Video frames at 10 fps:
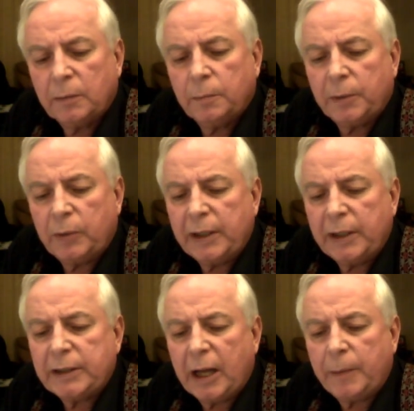But when
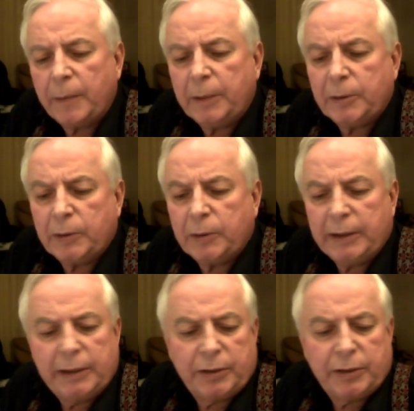there's harmony
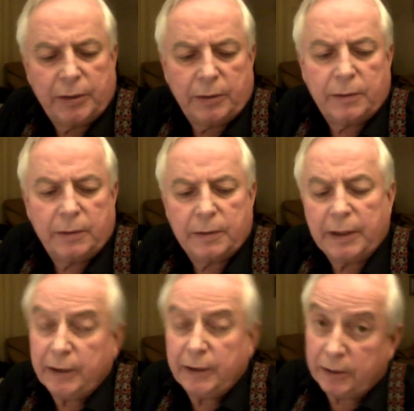between these two,
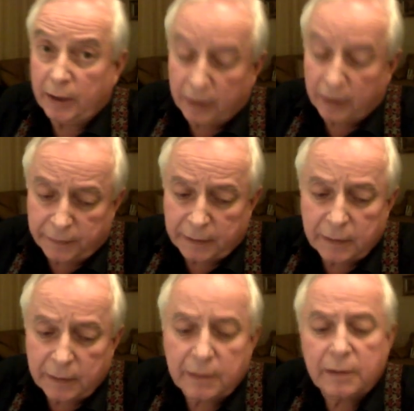and there is quite
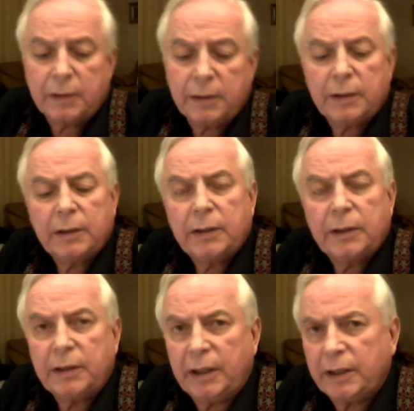often,
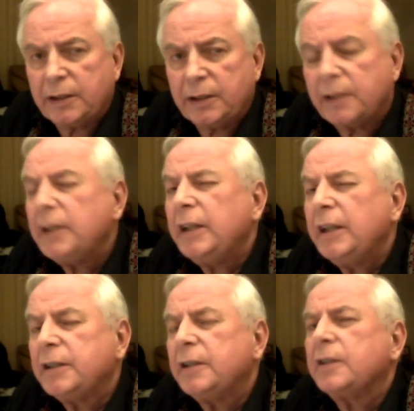it's
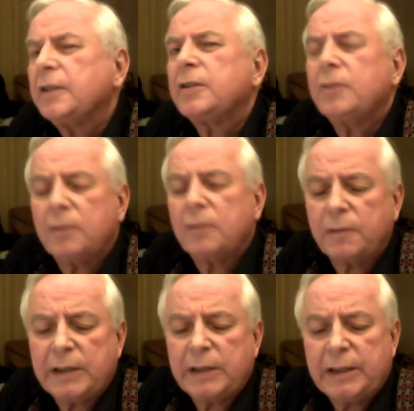an
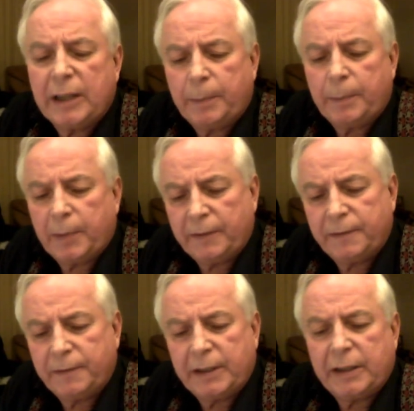extraordinarily
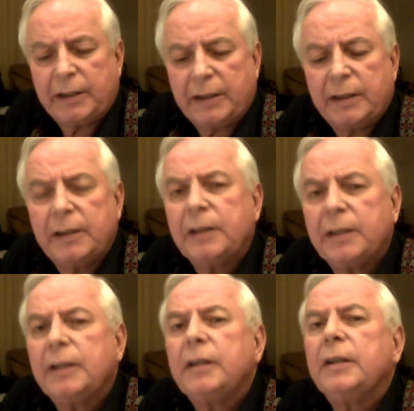uplifting
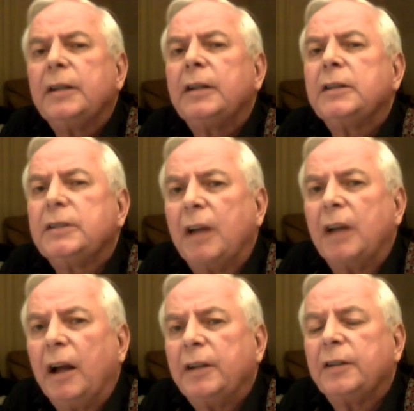
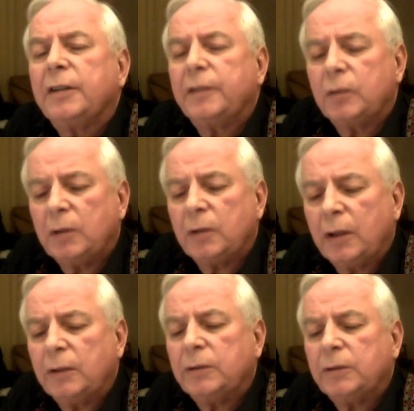sight for all
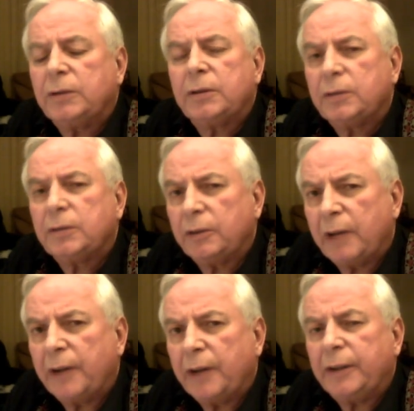those
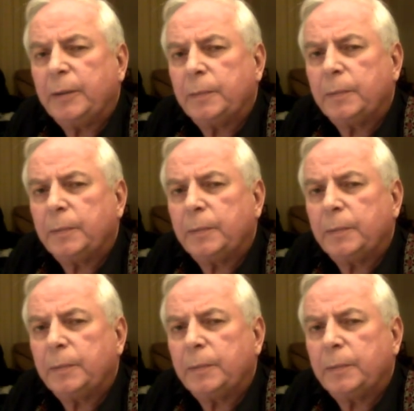surrounding them.